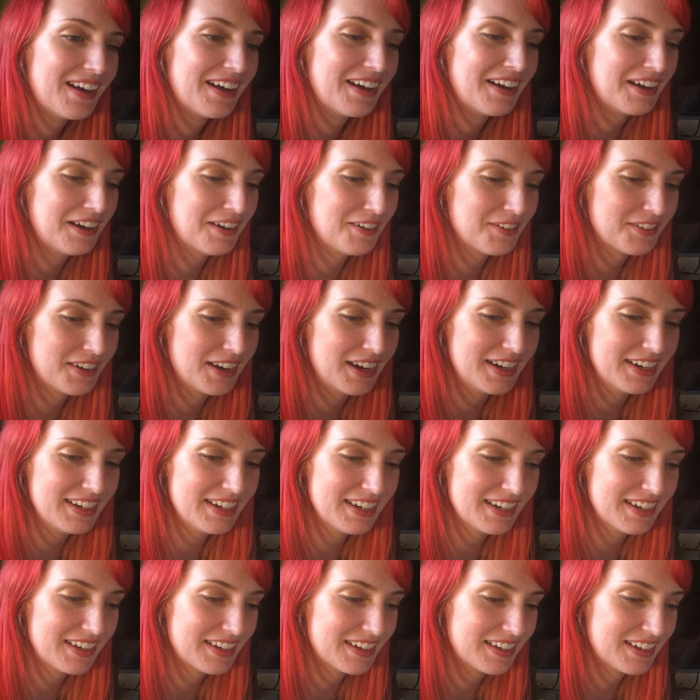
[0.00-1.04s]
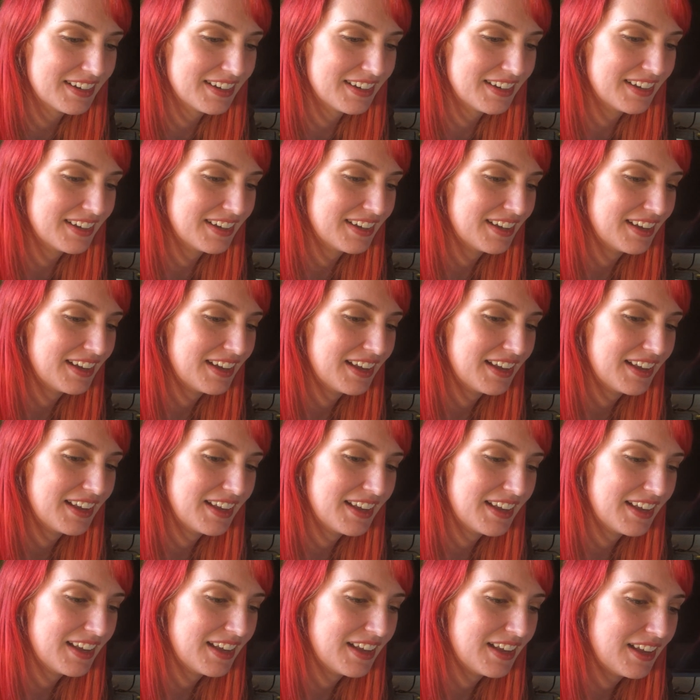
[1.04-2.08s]
Alrighty.
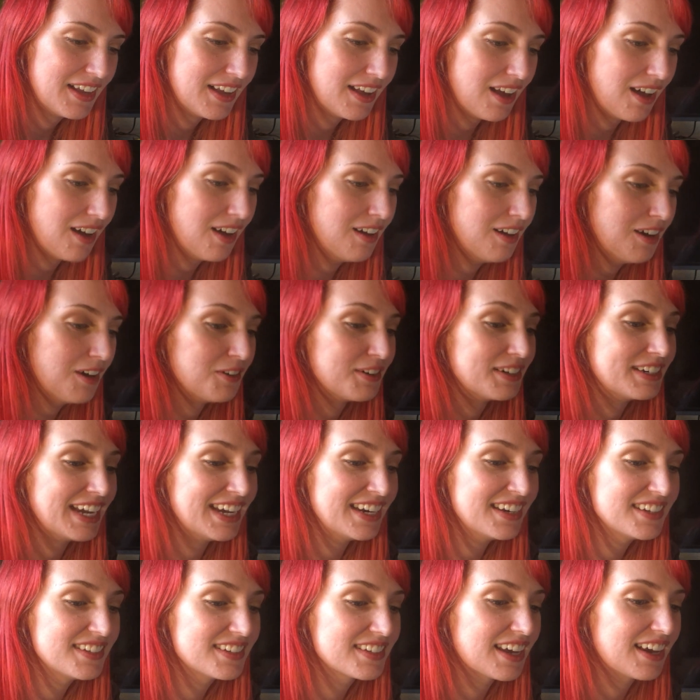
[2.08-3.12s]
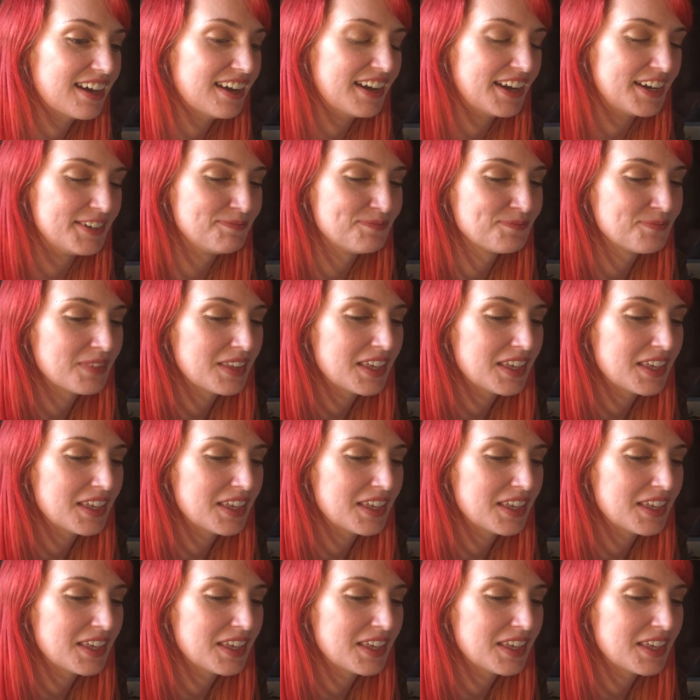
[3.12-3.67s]
Oh, Genghis Khan.